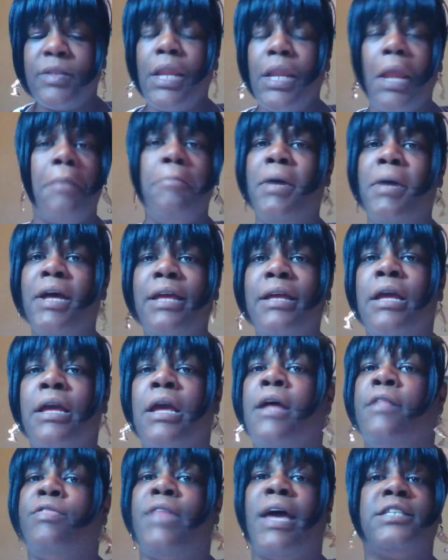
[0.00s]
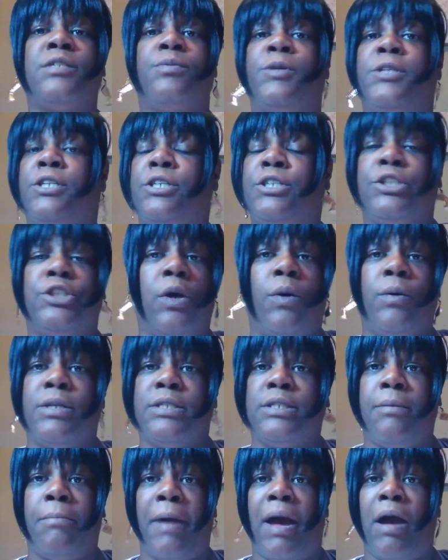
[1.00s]
But that's what this show
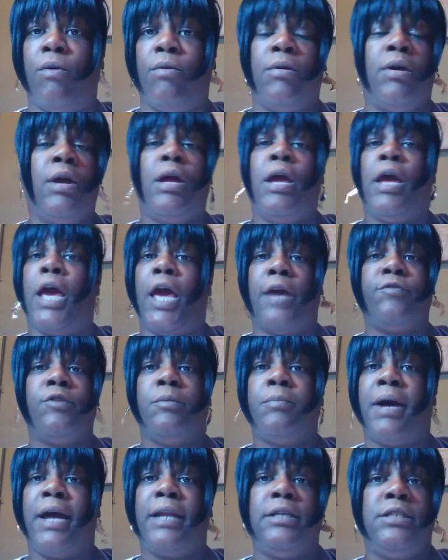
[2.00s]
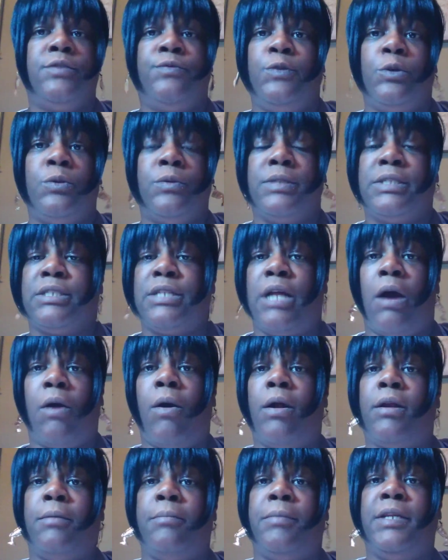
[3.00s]
is about. Everybody's view is not
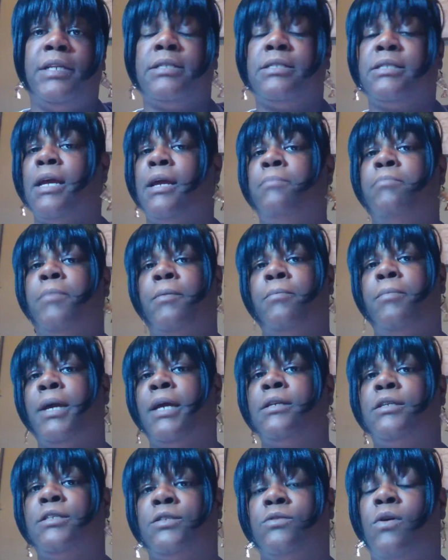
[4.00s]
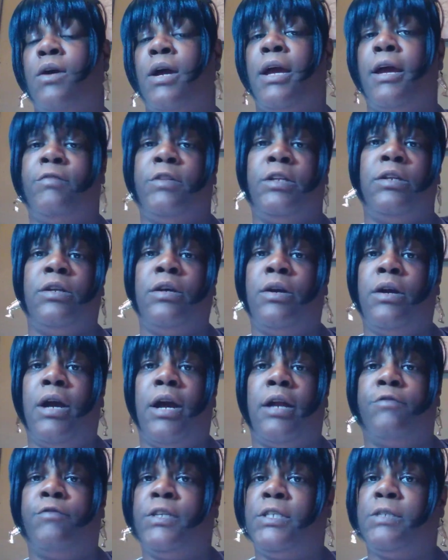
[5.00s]
going to be the same, but Meghan is going to have to learn
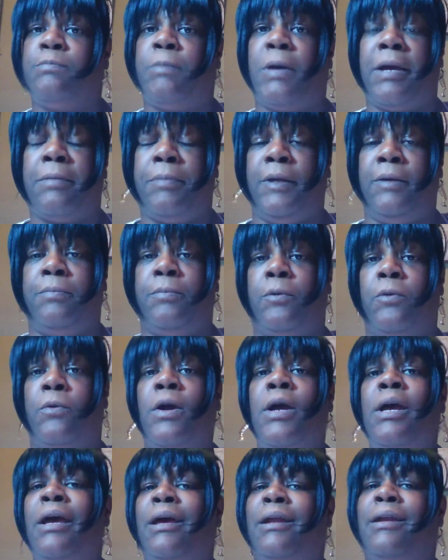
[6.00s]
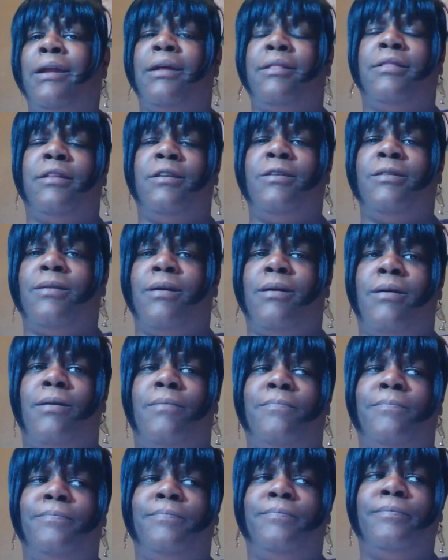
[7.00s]
how to respect people. And I think
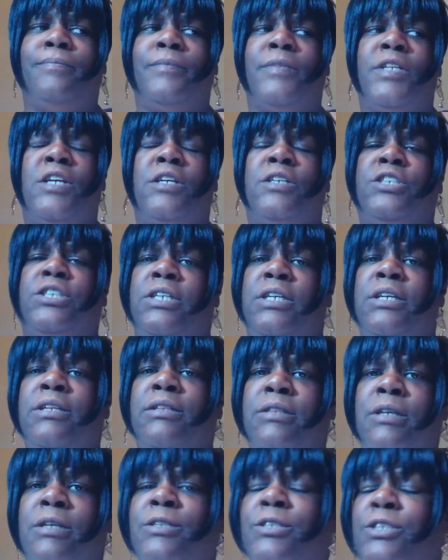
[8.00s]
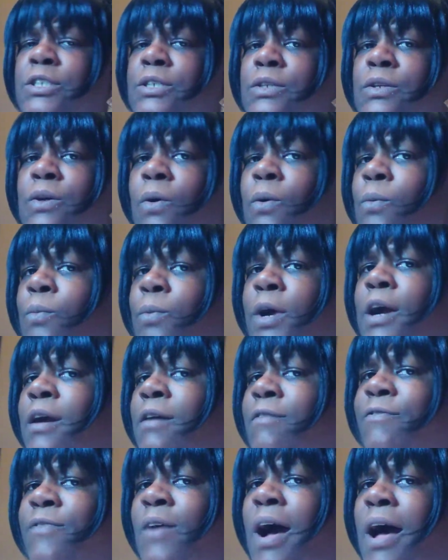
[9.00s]
she thinks she know what
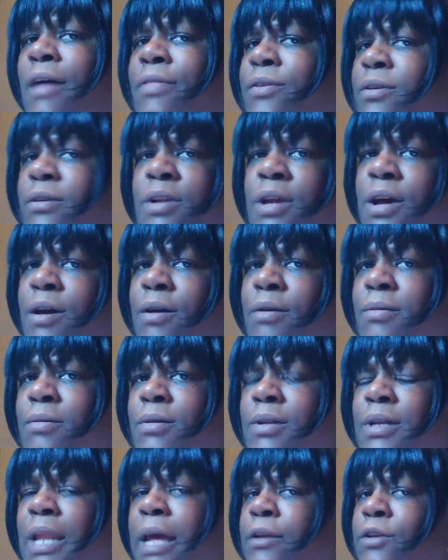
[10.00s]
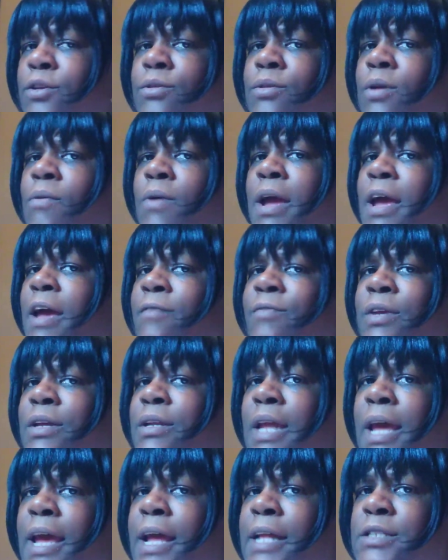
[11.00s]
her father know. Like, you don't have
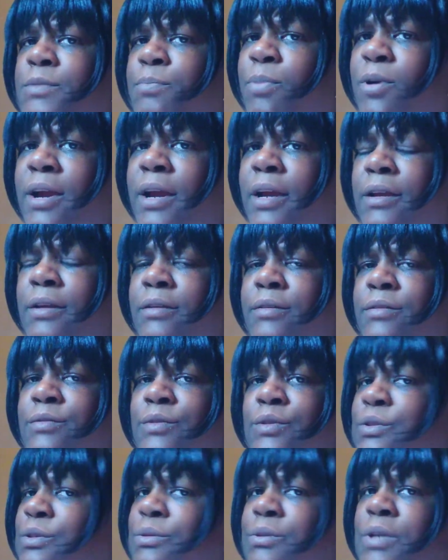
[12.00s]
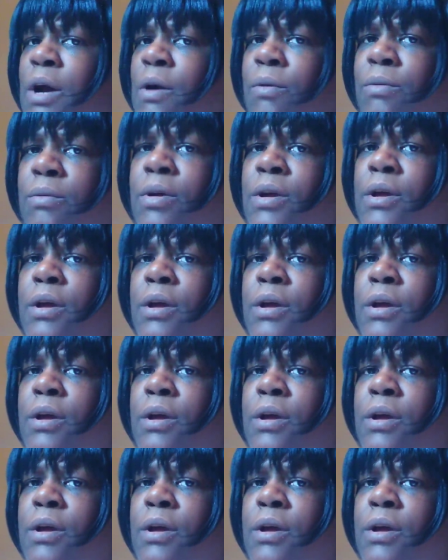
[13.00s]
your dad's brain. You don't.